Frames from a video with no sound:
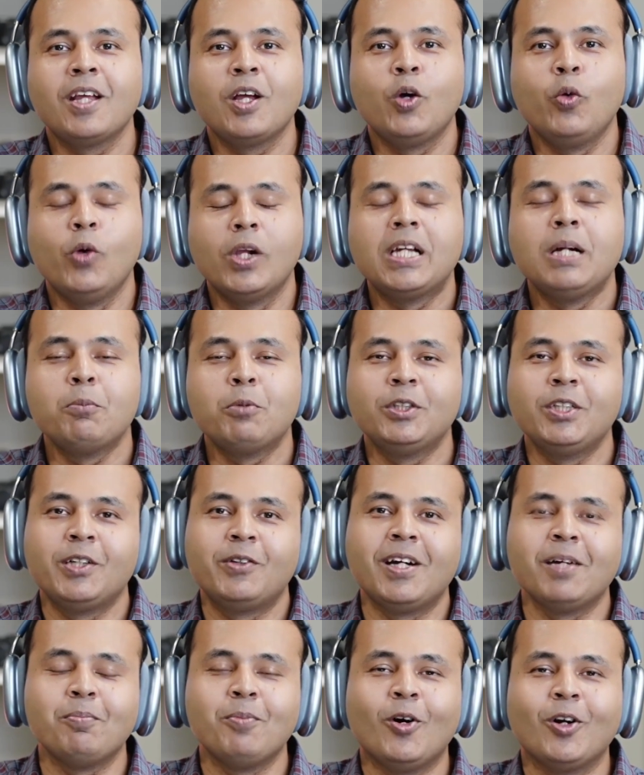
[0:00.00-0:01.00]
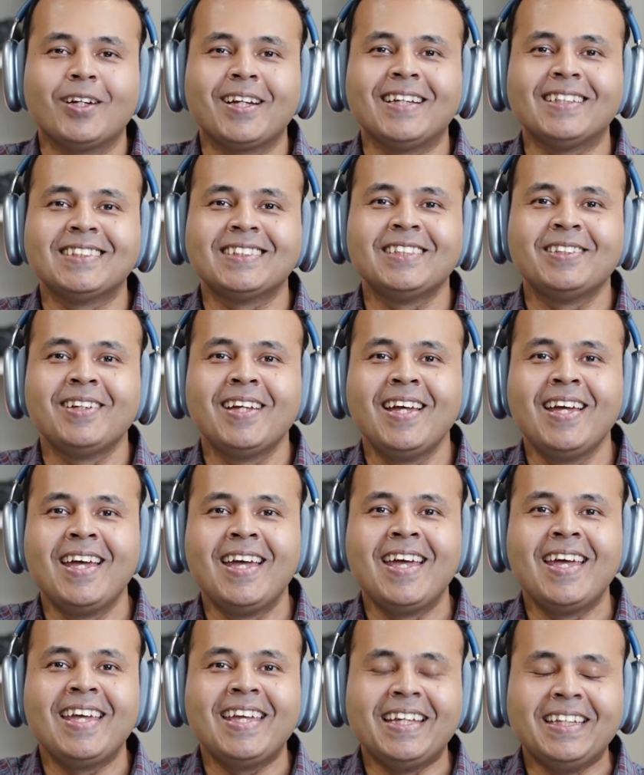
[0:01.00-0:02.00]
Welcome to the Grype podcast.
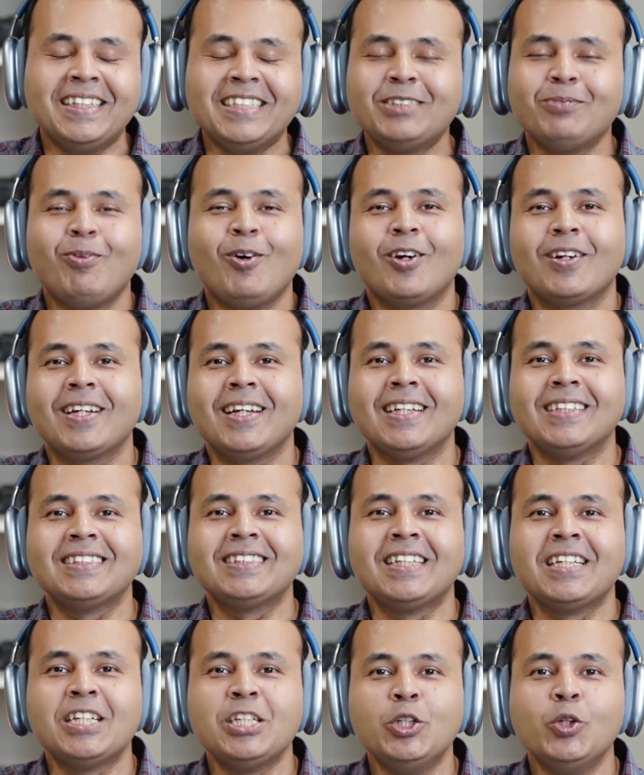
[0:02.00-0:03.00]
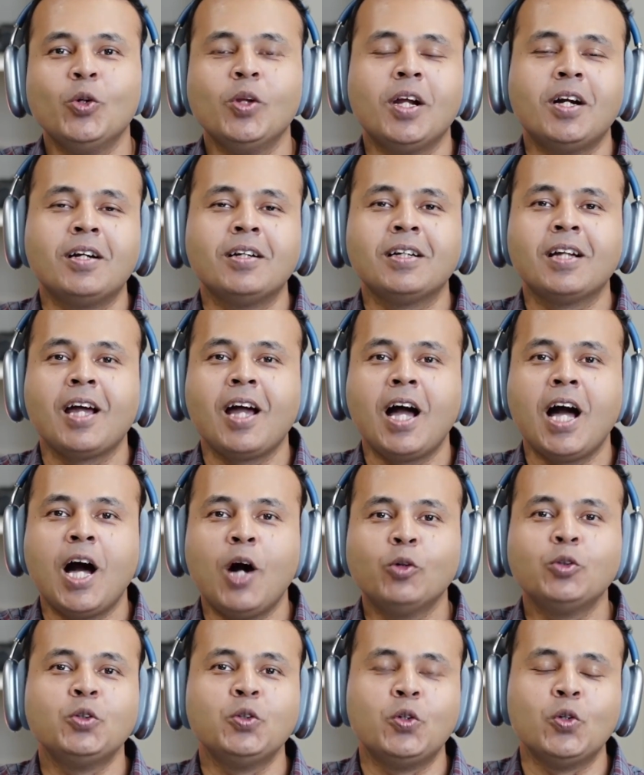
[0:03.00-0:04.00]
In this podcast, you learn
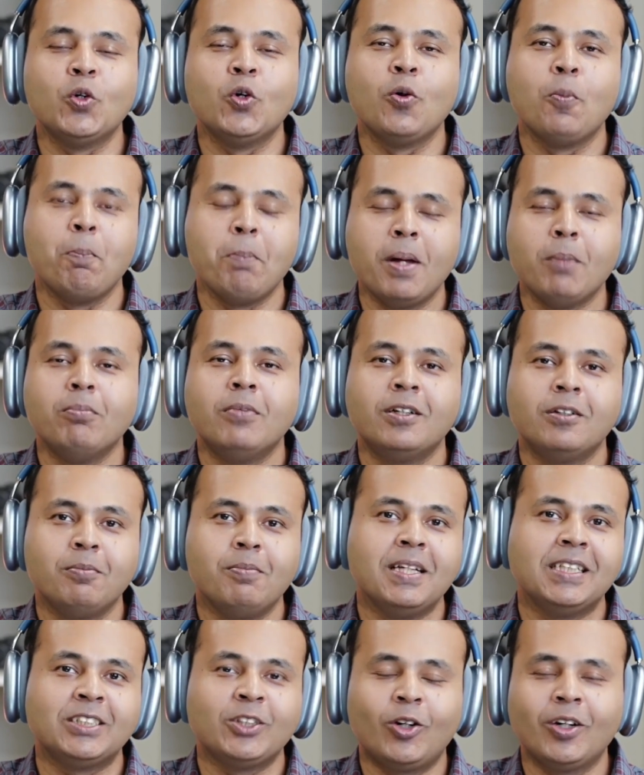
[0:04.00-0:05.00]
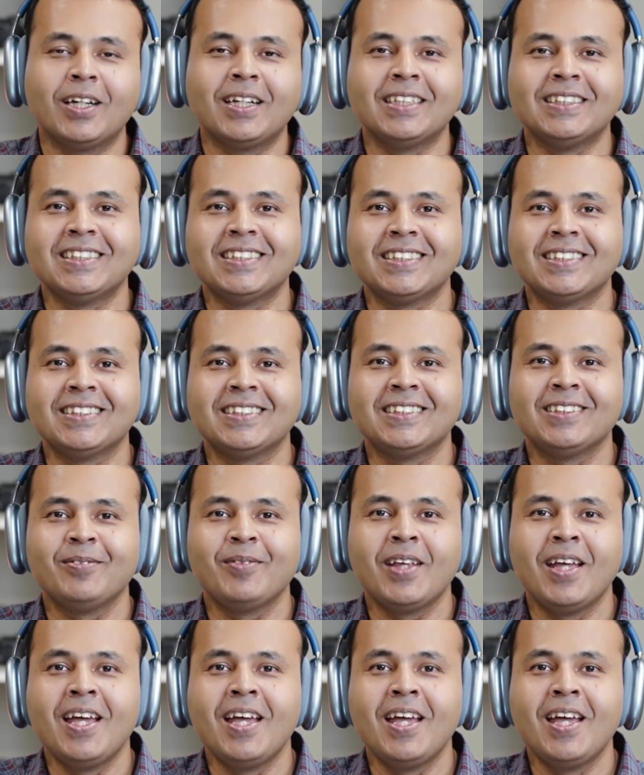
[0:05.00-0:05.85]
how to grow member-based organizations.